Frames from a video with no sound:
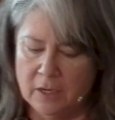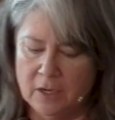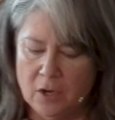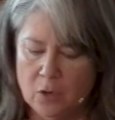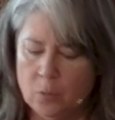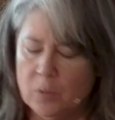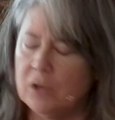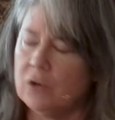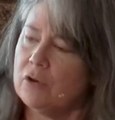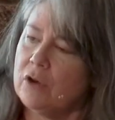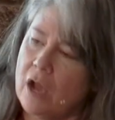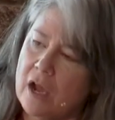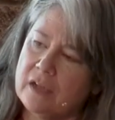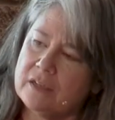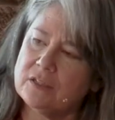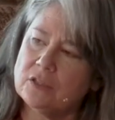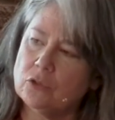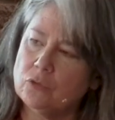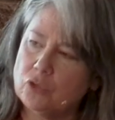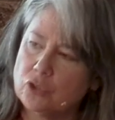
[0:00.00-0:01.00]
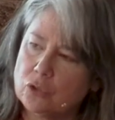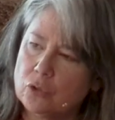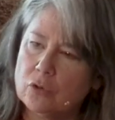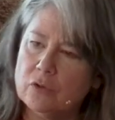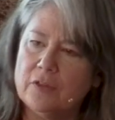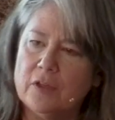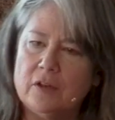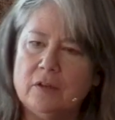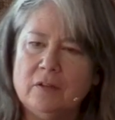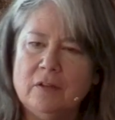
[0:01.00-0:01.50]
we are not so sure
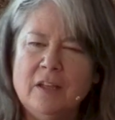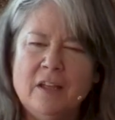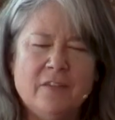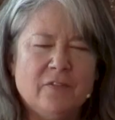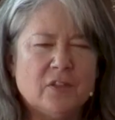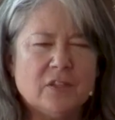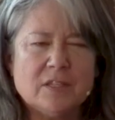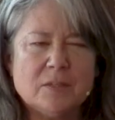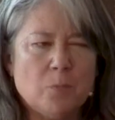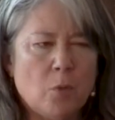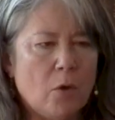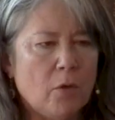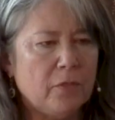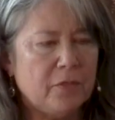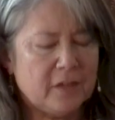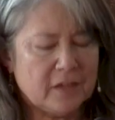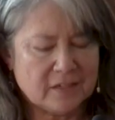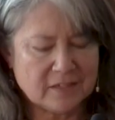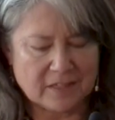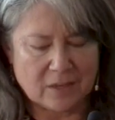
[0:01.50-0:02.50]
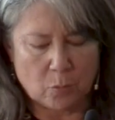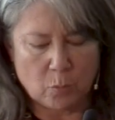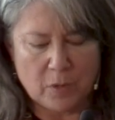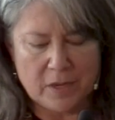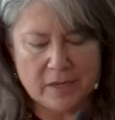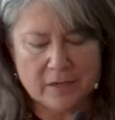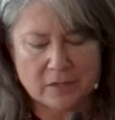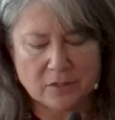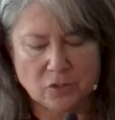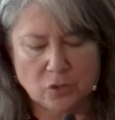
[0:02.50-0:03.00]
that the small things that we
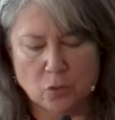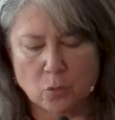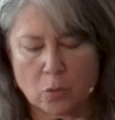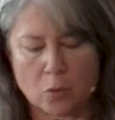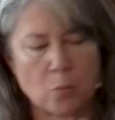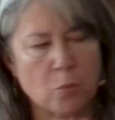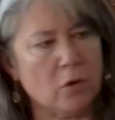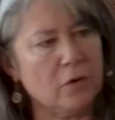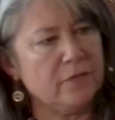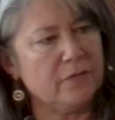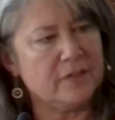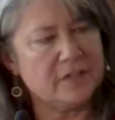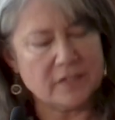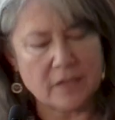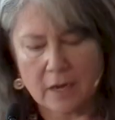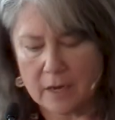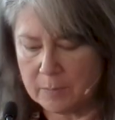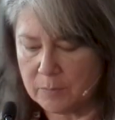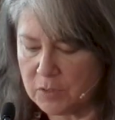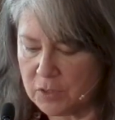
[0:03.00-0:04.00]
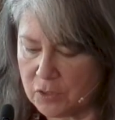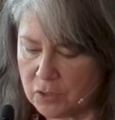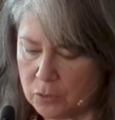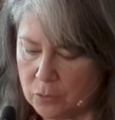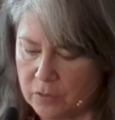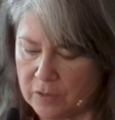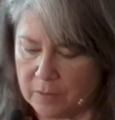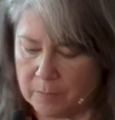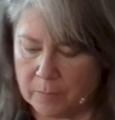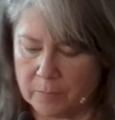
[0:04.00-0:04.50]
can do are worth the time to do
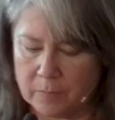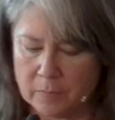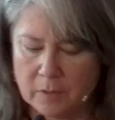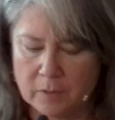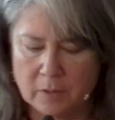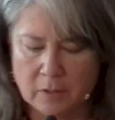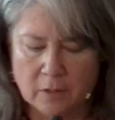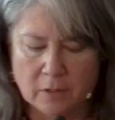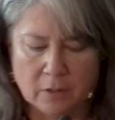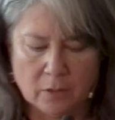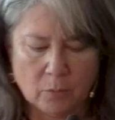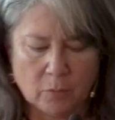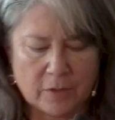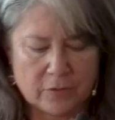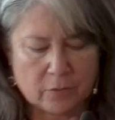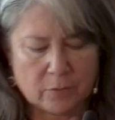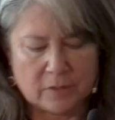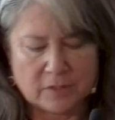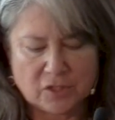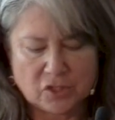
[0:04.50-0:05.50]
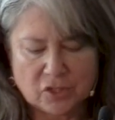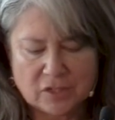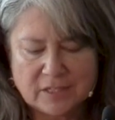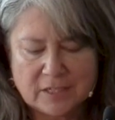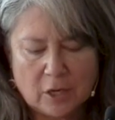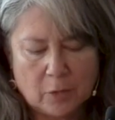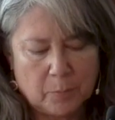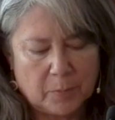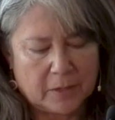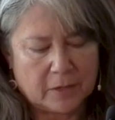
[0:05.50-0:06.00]
them, whether it's just
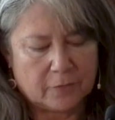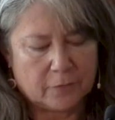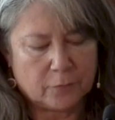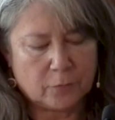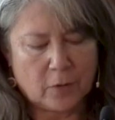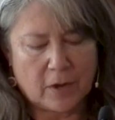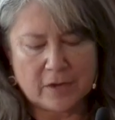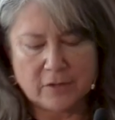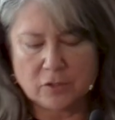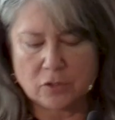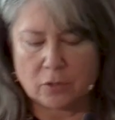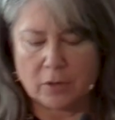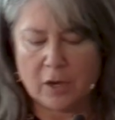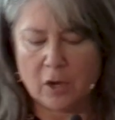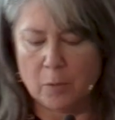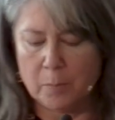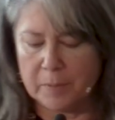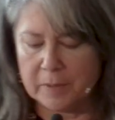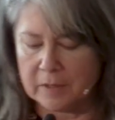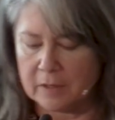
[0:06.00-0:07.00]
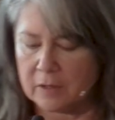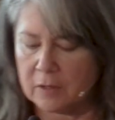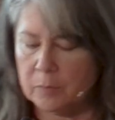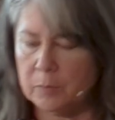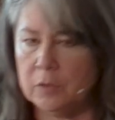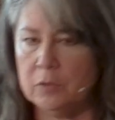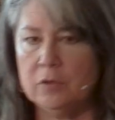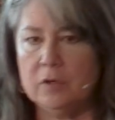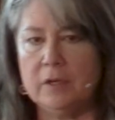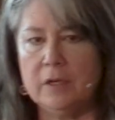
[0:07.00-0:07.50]
helping a friend or helping a
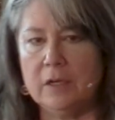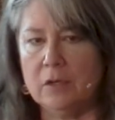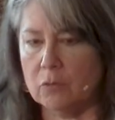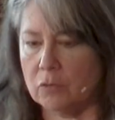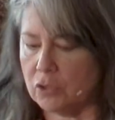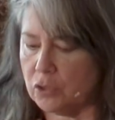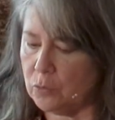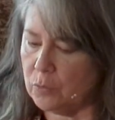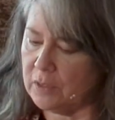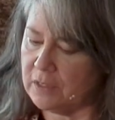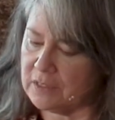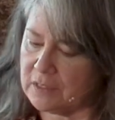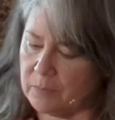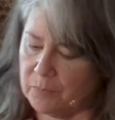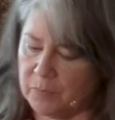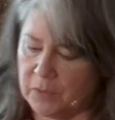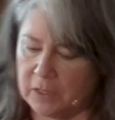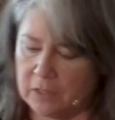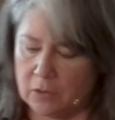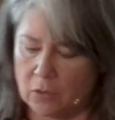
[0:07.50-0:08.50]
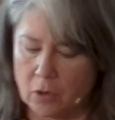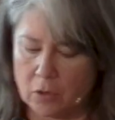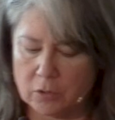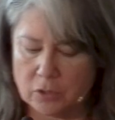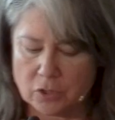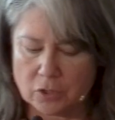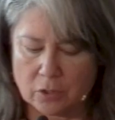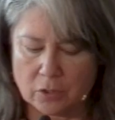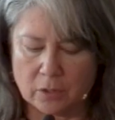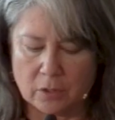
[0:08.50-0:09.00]
community or doing something
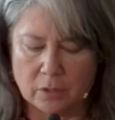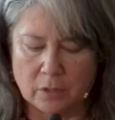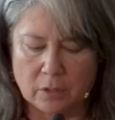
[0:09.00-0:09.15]
larger.